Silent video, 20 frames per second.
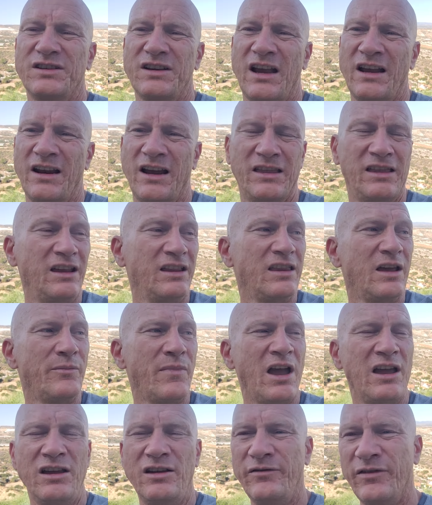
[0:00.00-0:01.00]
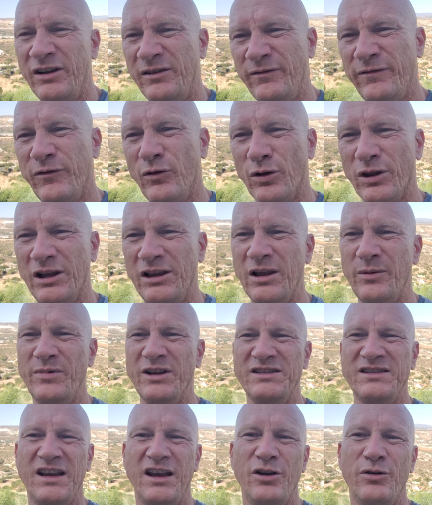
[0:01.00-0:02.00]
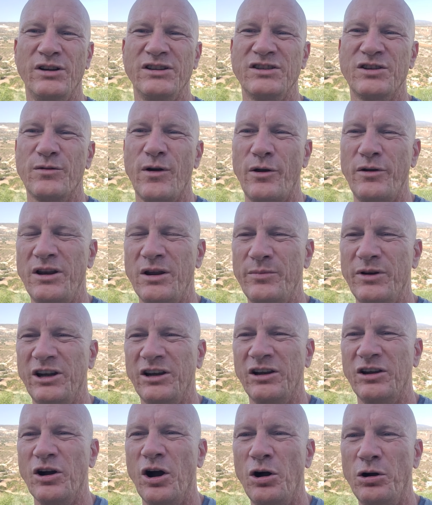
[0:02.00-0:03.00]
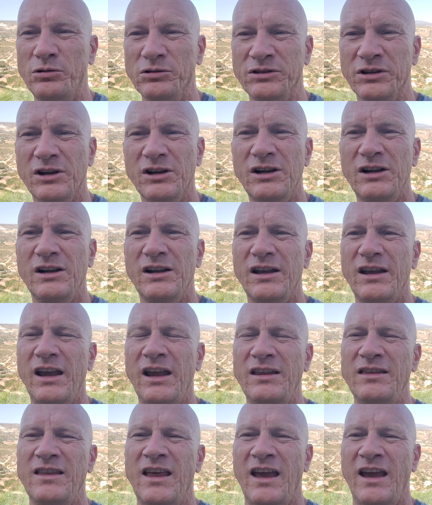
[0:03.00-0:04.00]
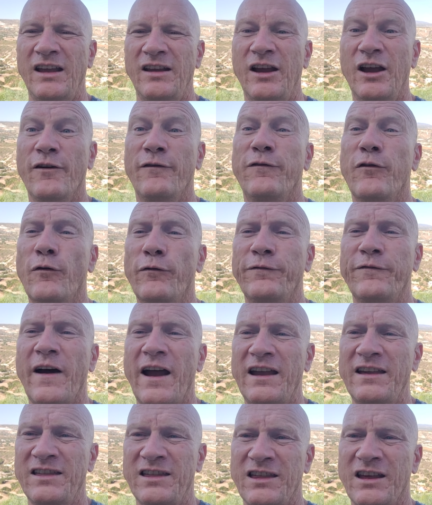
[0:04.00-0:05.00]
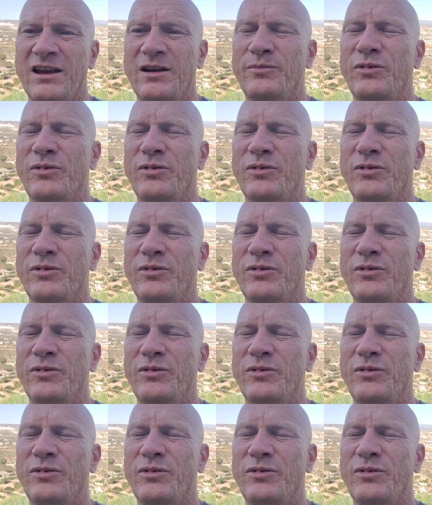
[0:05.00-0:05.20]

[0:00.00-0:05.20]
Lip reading: And I think they may even, for the libertarians, throw in a bit of gold in there for faith,